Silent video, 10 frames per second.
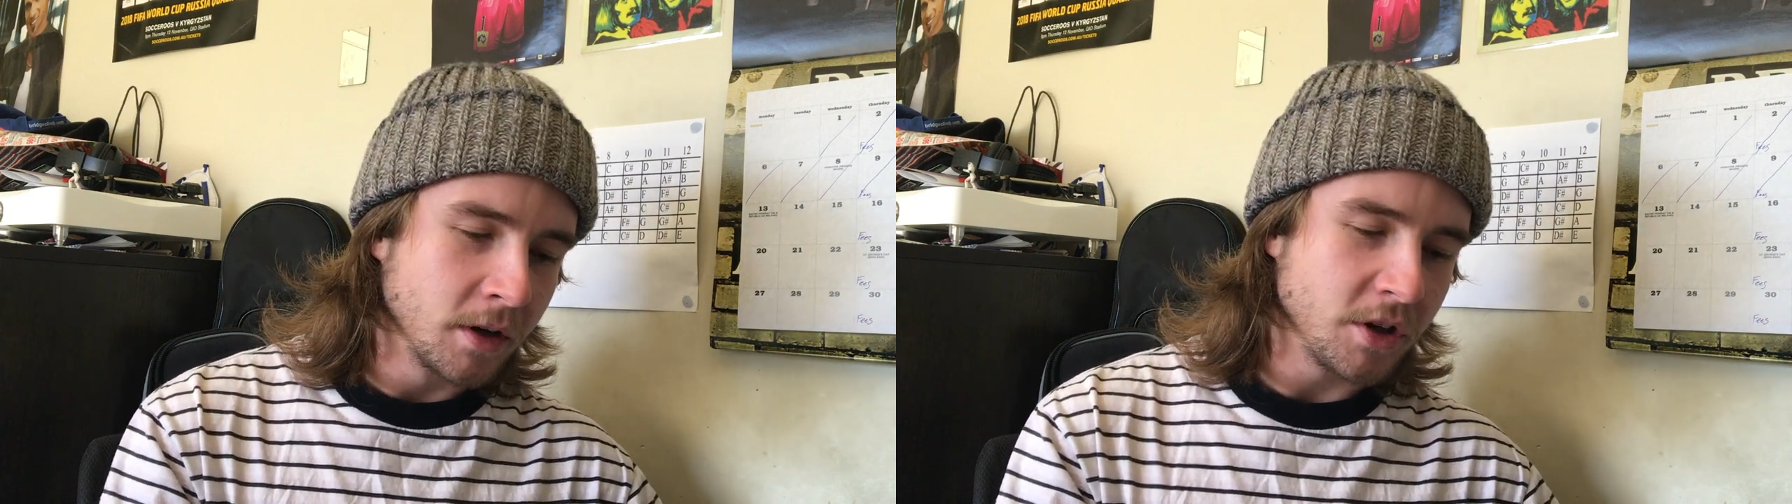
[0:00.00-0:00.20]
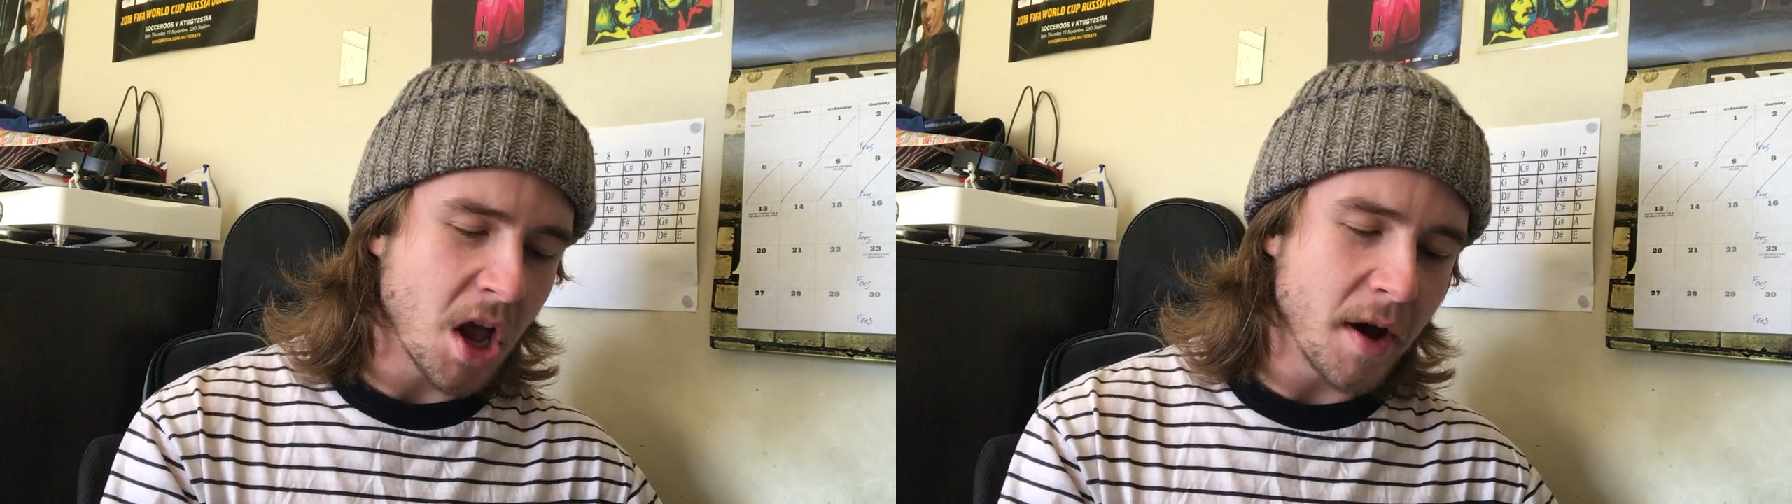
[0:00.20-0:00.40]

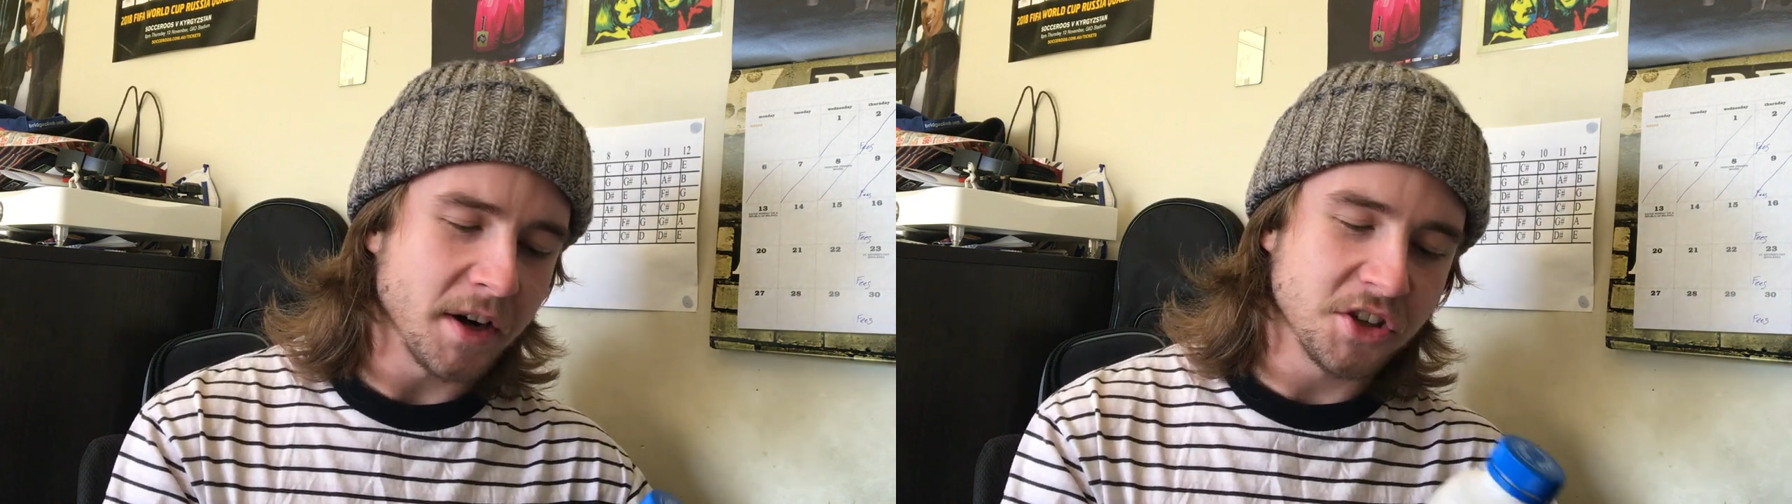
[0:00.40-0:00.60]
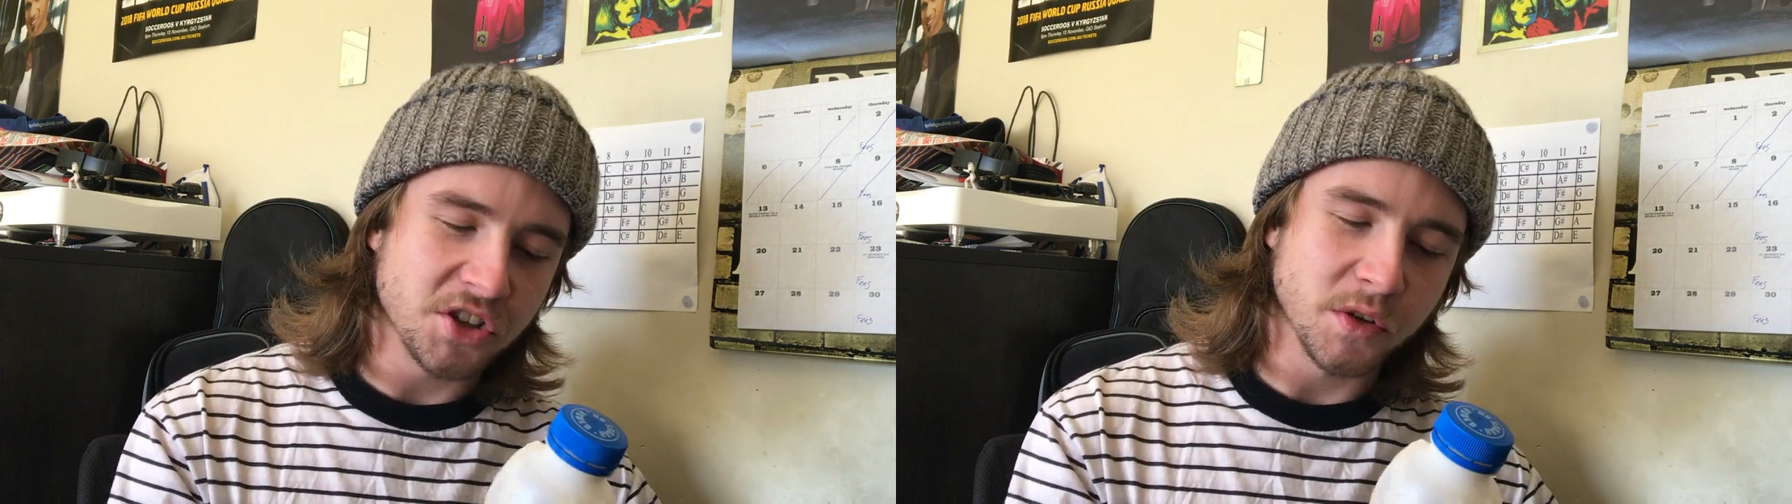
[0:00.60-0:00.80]
No
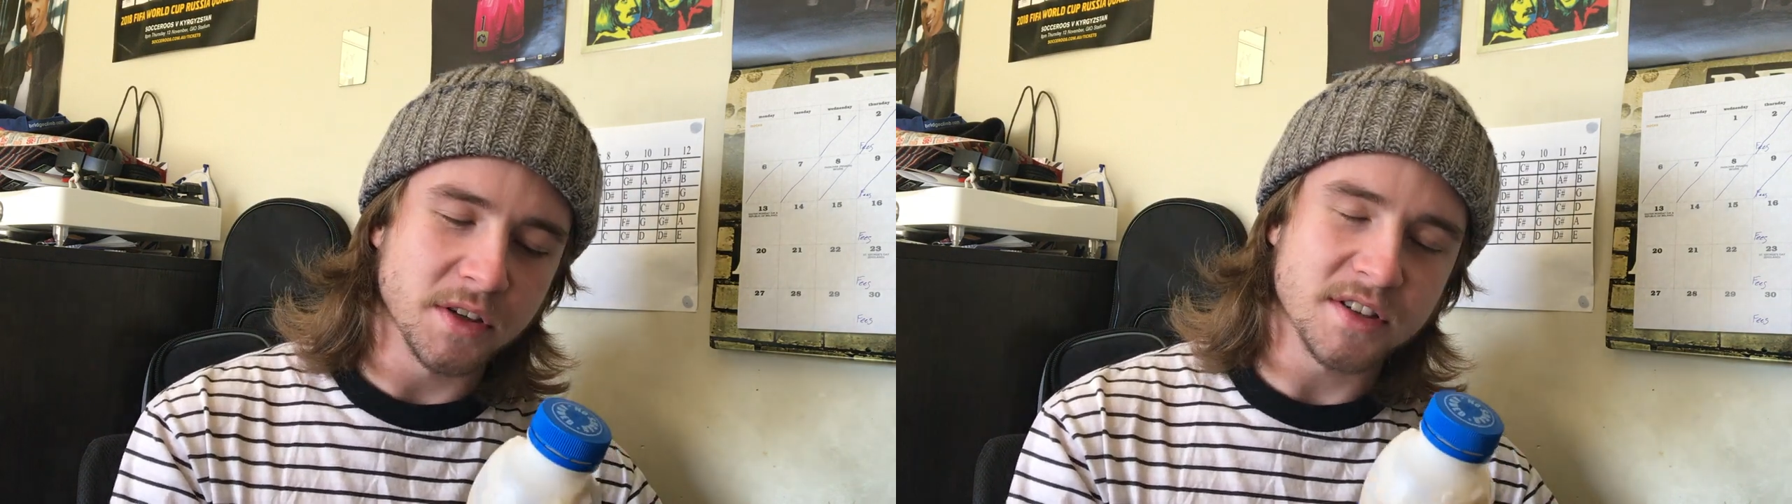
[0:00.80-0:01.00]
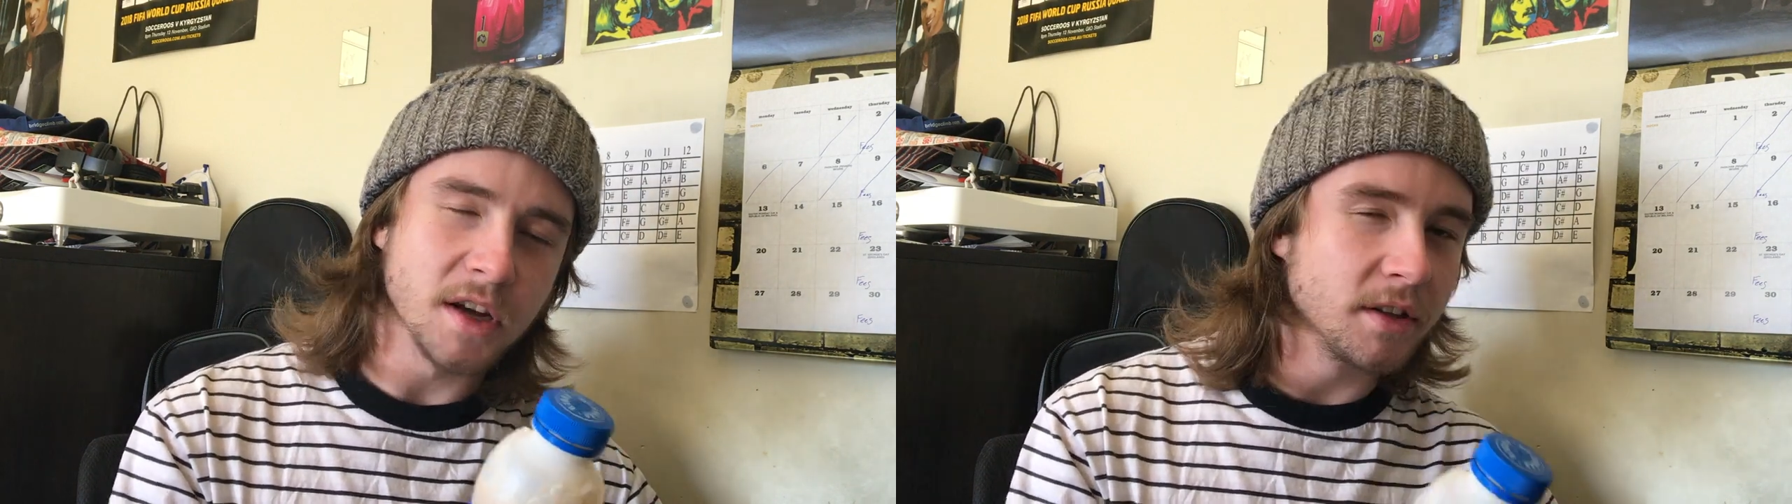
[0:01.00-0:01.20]
added sugar,
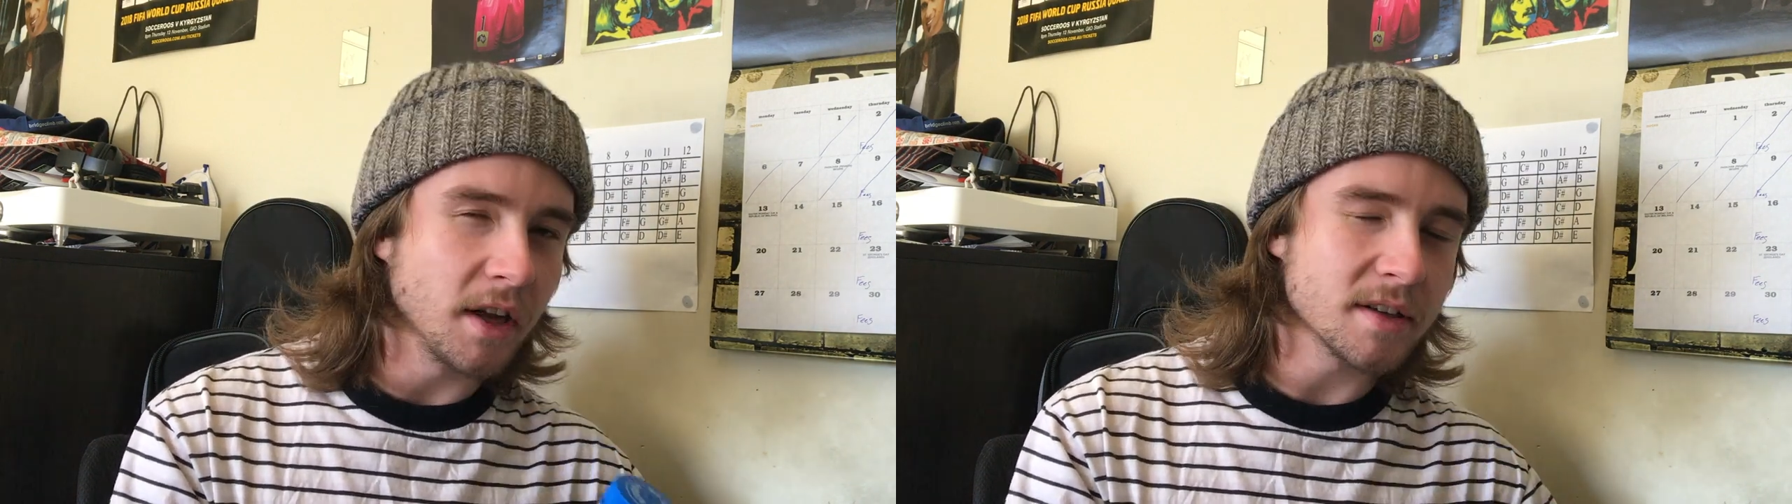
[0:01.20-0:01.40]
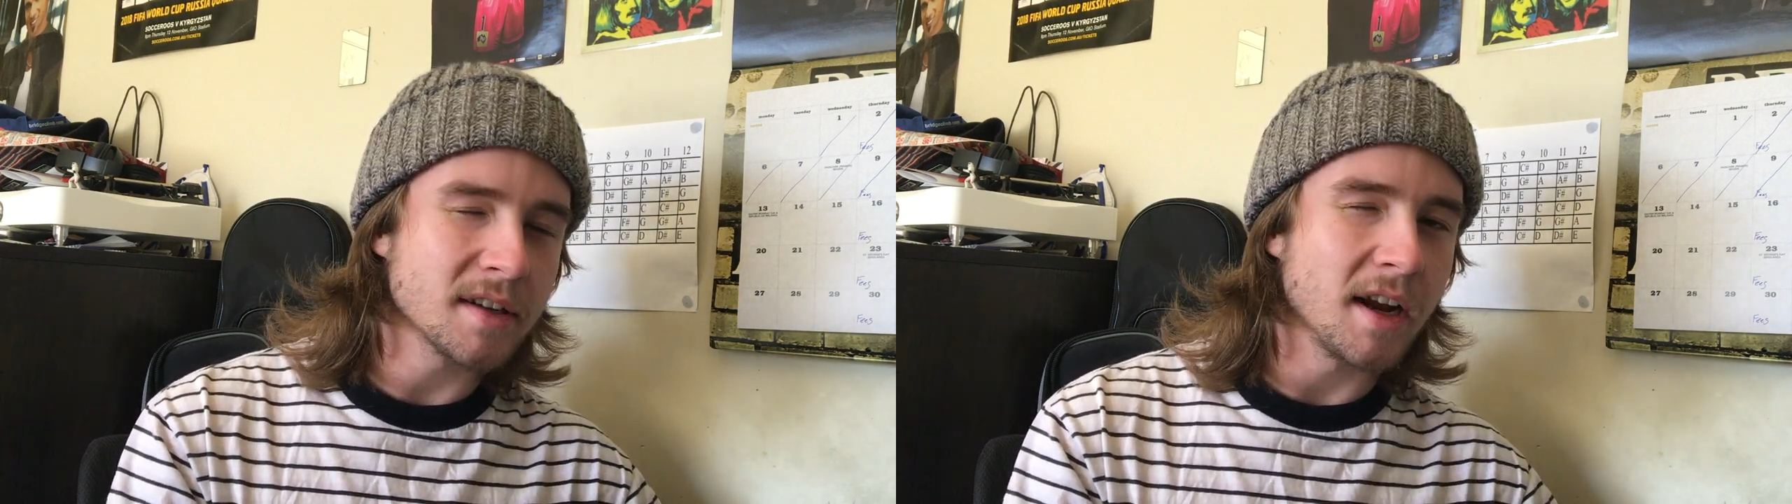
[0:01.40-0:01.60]
so it
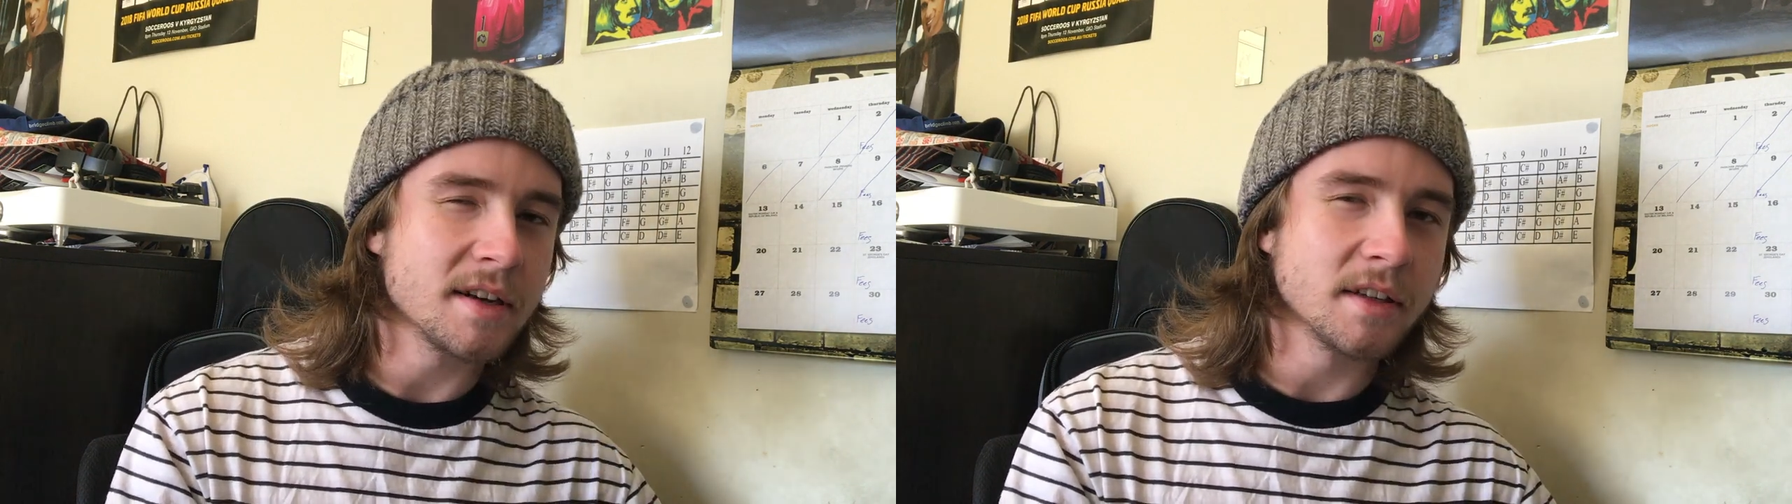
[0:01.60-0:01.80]
does taste